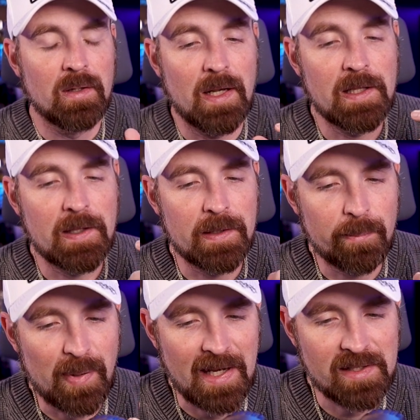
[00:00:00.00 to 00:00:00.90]
And then the
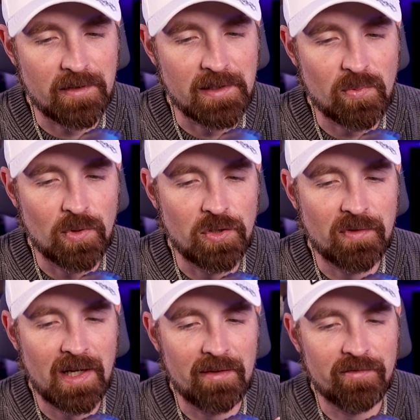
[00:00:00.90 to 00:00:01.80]
base on this one, you've
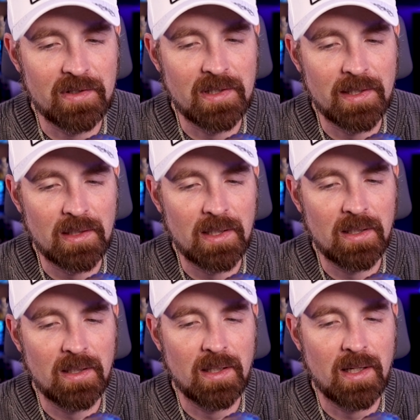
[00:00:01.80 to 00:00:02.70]
got
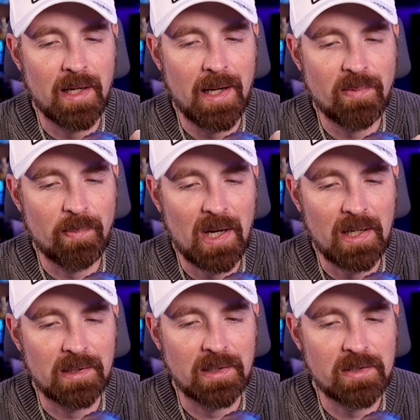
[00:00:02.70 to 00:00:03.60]
vanilla,
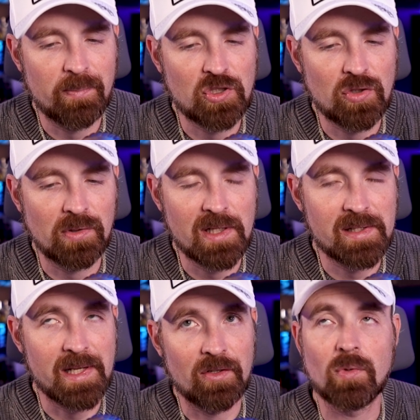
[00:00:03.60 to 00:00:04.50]
apoponyx, patchouli, and
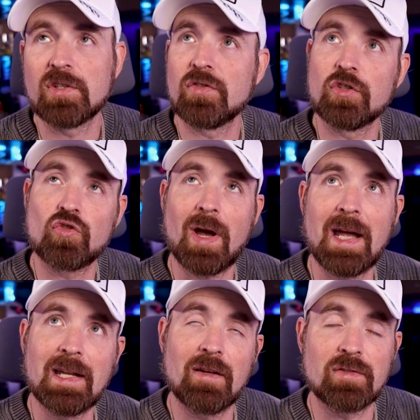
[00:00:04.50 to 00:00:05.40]
sandalwood. So the dry
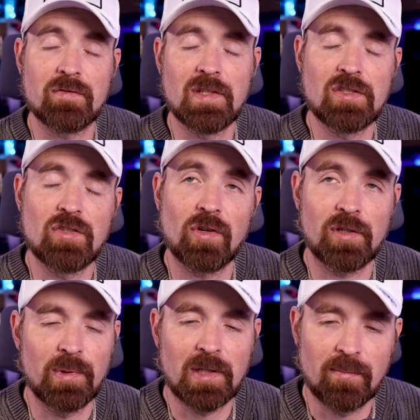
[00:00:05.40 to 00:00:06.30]
downs of these two are going
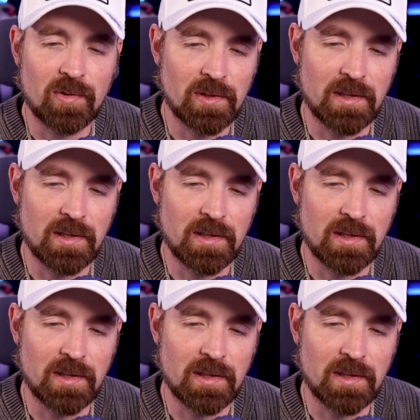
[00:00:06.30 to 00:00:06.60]
to be completely